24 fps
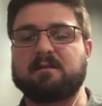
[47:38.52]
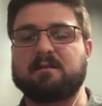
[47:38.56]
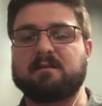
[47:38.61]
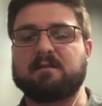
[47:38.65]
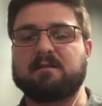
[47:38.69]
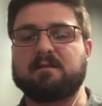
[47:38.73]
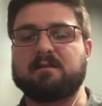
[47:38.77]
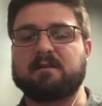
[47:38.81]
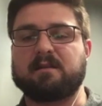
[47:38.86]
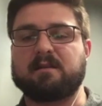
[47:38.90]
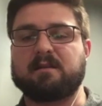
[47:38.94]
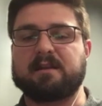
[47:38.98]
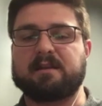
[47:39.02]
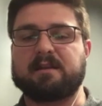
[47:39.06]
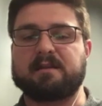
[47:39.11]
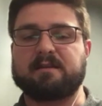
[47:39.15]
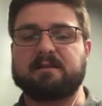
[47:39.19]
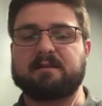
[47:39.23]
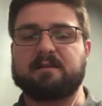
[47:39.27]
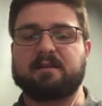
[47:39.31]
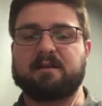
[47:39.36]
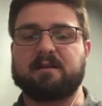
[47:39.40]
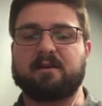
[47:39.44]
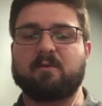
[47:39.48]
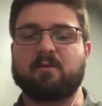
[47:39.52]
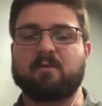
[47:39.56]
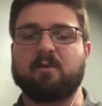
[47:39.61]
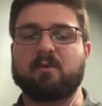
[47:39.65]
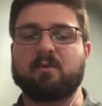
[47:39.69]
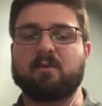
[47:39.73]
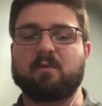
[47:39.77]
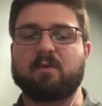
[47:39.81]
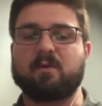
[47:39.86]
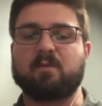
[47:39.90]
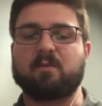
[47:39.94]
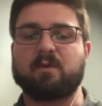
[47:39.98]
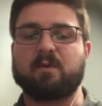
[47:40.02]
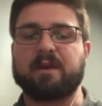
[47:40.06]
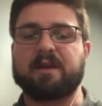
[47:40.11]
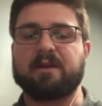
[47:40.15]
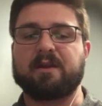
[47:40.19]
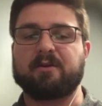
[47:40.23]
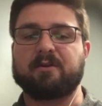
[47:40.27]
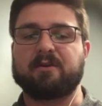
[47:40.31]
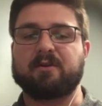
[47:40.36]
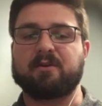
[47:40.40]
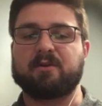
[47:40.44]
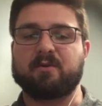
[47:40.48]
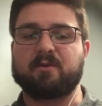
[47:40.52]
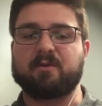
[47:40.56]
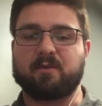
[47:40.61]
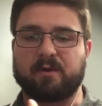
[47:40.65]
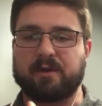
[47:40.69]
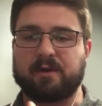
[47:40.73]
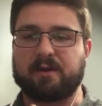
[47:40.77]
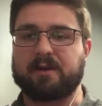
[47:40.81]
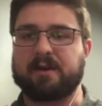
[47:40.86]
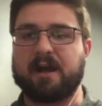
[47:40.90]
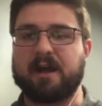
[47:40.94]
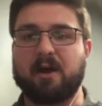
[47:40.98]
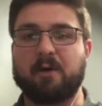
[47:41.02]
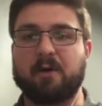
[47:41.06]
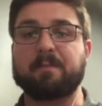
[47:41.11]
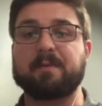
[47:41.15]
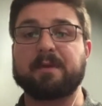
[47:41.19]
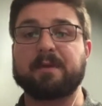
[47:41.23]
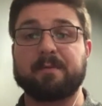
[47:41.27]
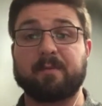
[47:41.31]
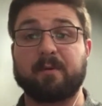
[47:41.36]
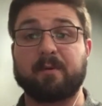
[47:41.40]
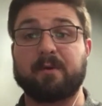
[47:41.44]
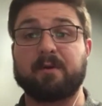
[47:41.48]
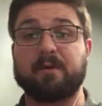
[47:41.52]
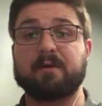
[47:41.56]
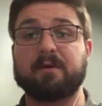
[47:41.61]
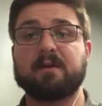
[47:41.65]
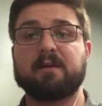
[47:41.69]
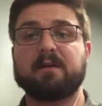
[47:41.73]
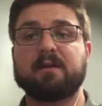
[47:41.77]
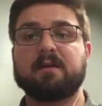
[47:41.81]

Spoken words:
what are we here to do? We're here to help people.